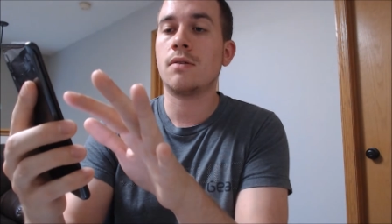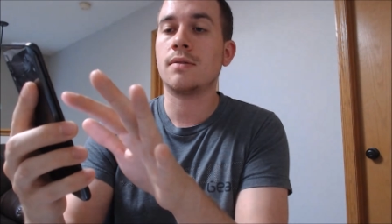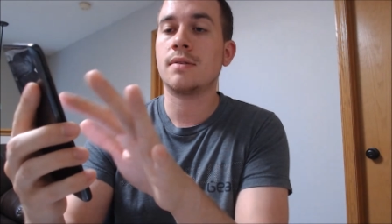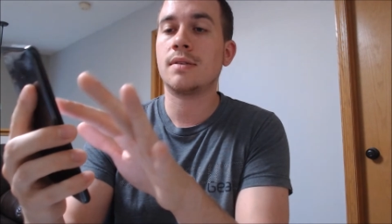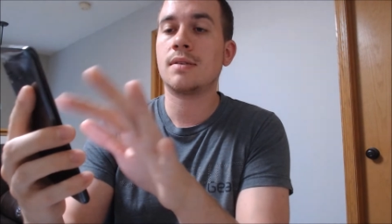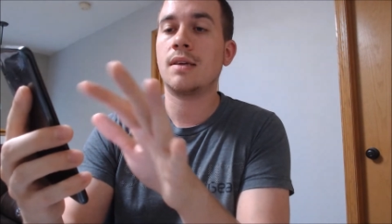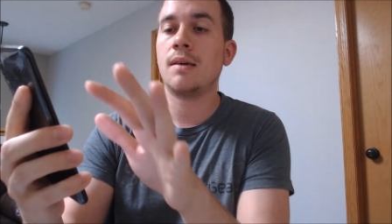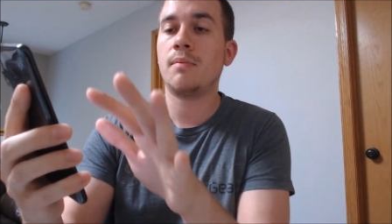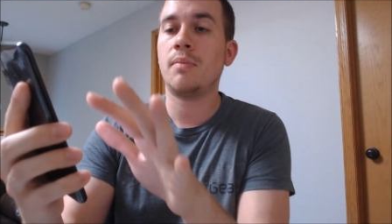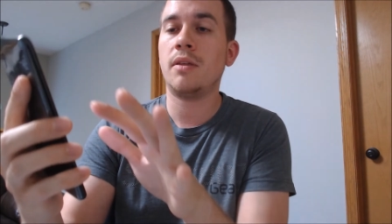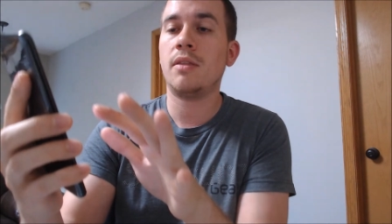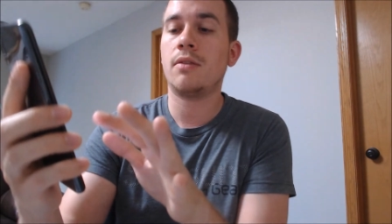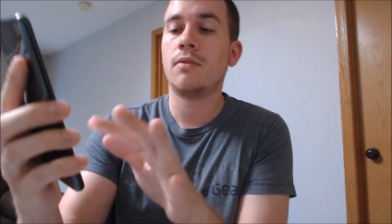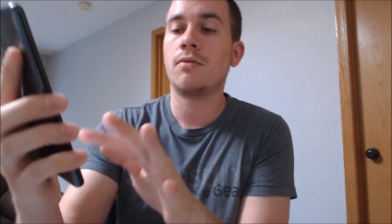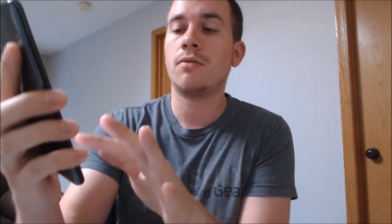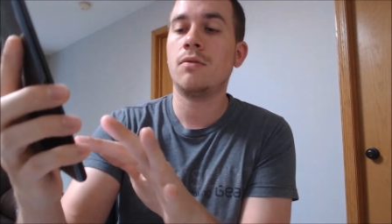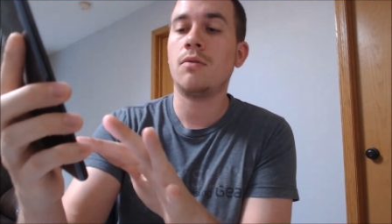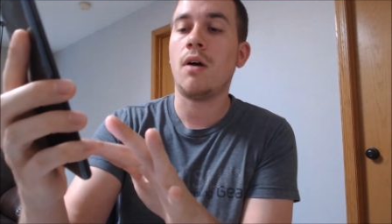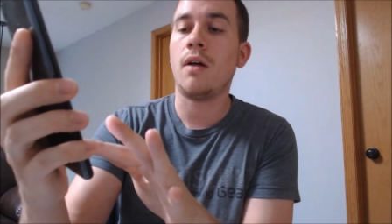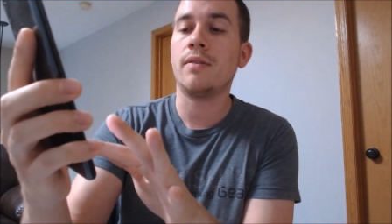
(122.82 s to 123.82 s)
skipping
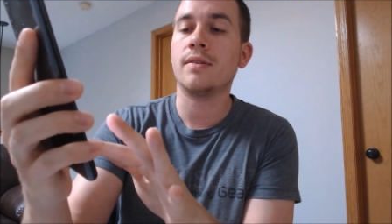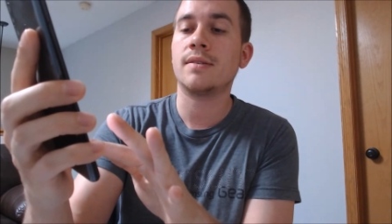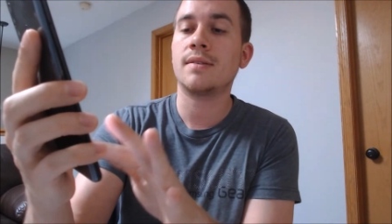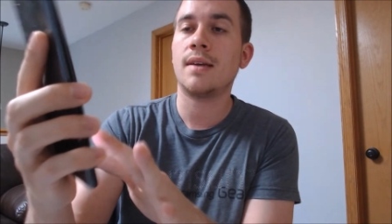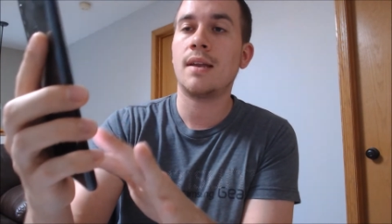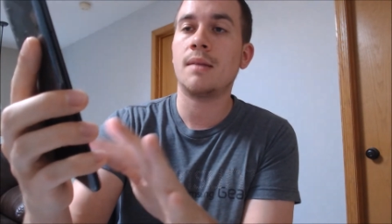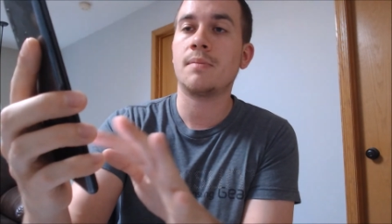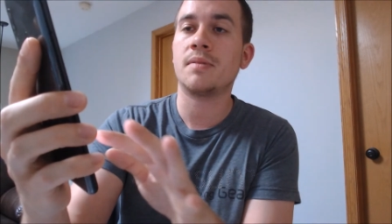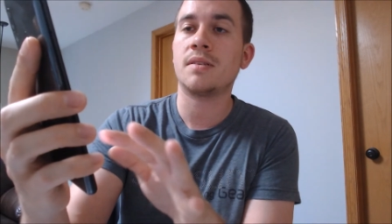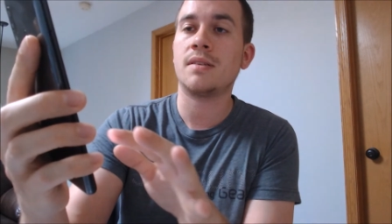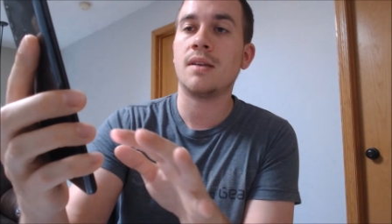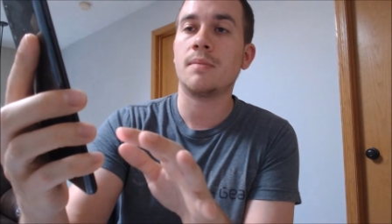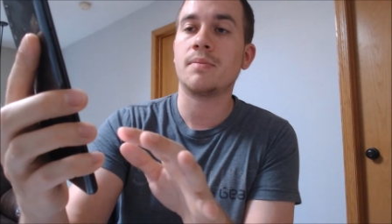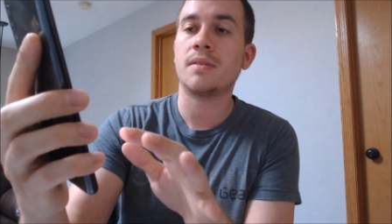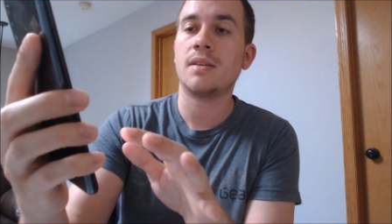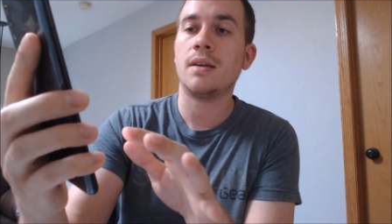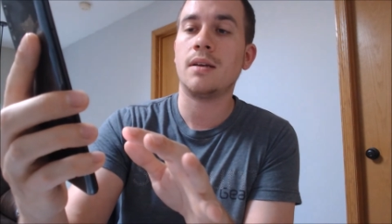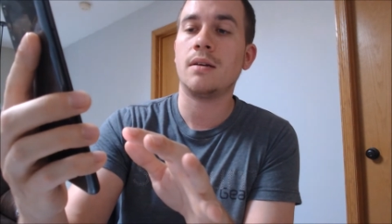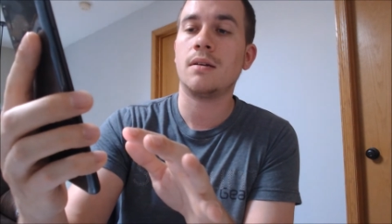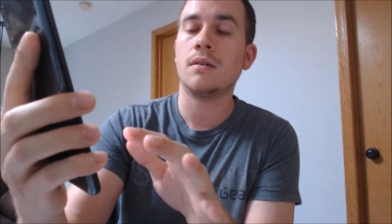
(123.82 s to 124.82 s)
through all the setup steps
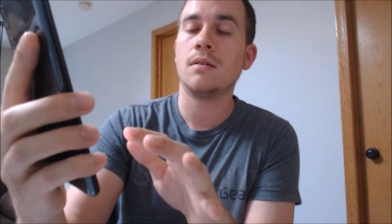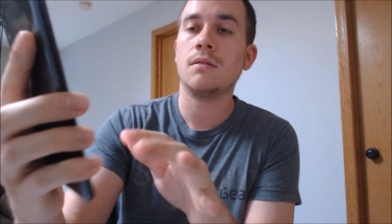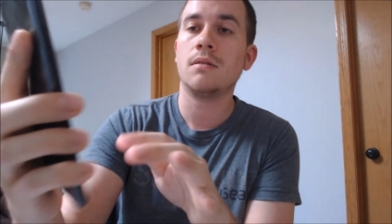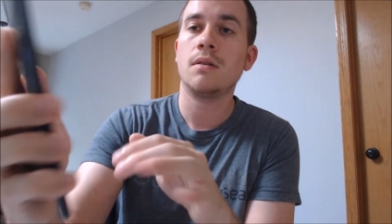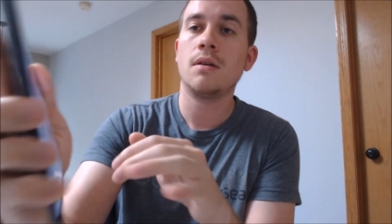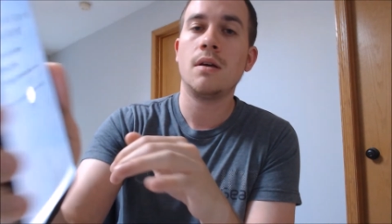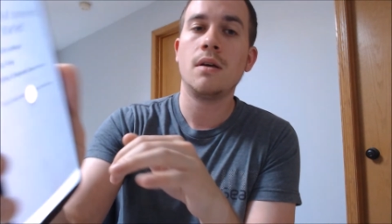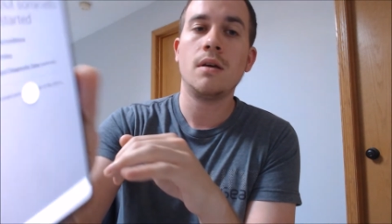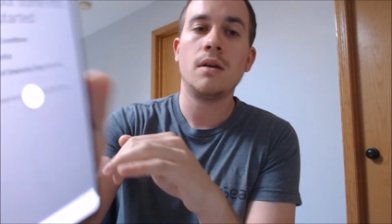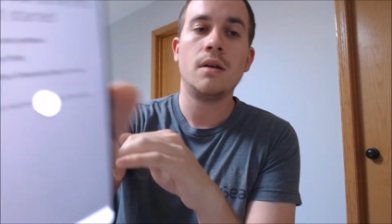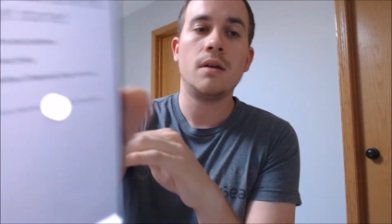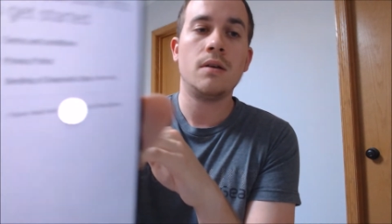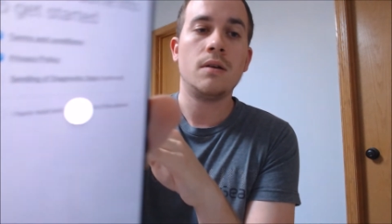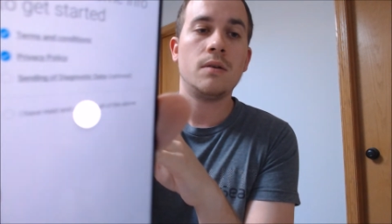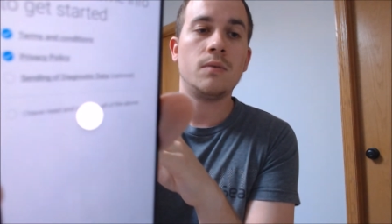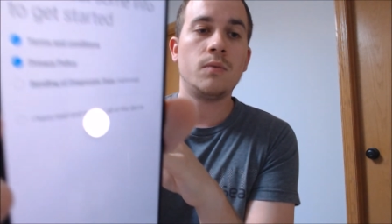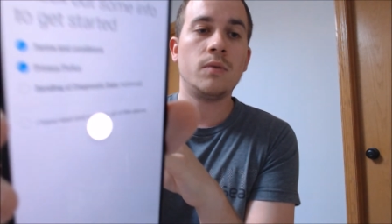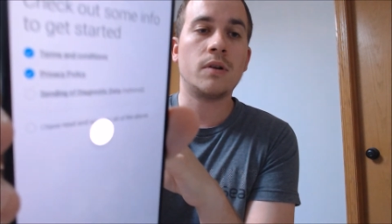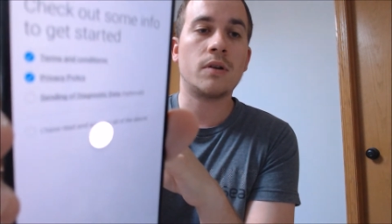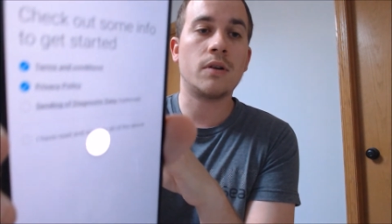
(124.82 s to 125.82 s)
here.
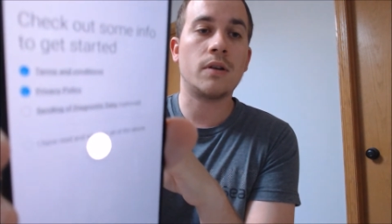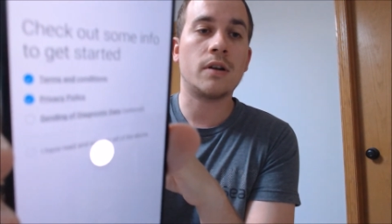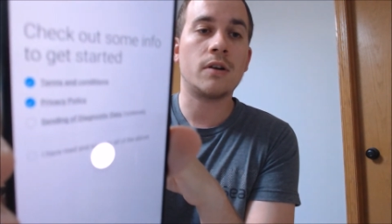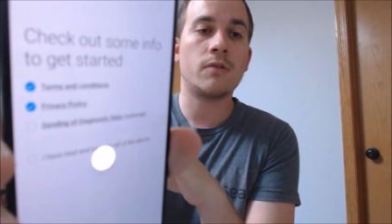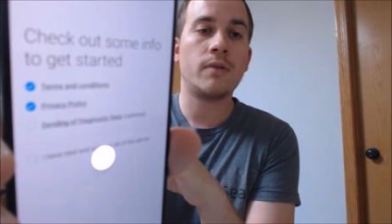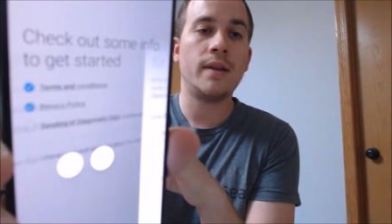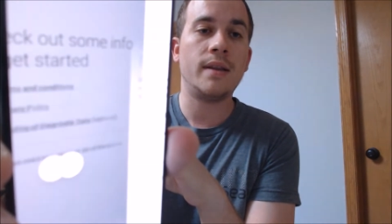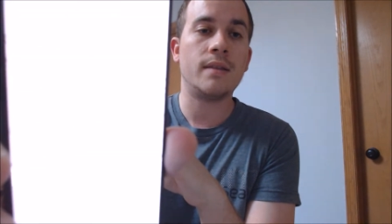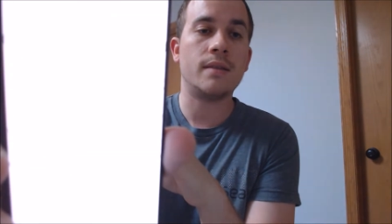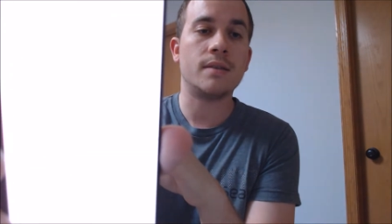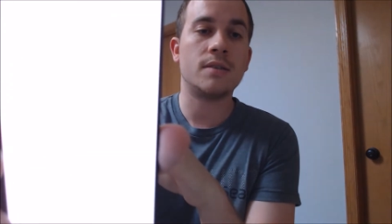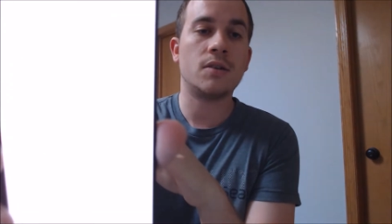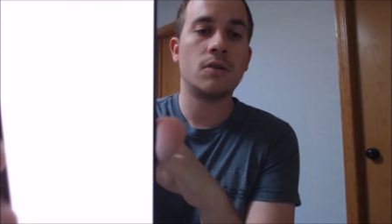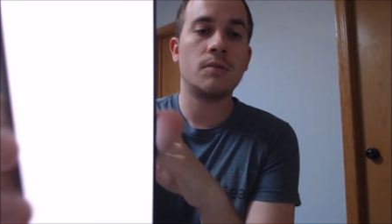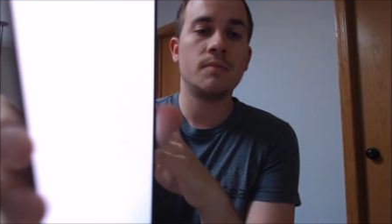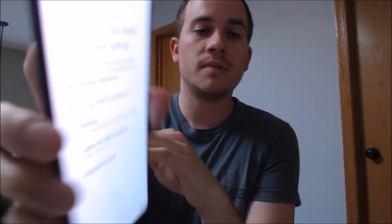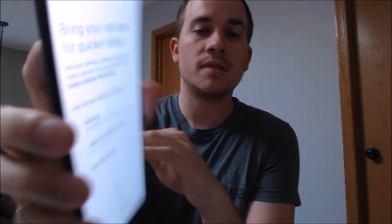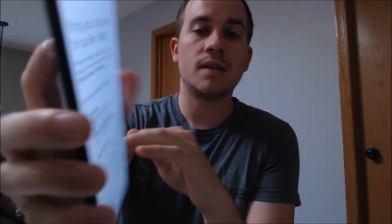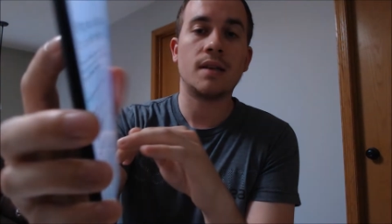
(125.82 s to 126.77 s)
You're going to agree to the terms and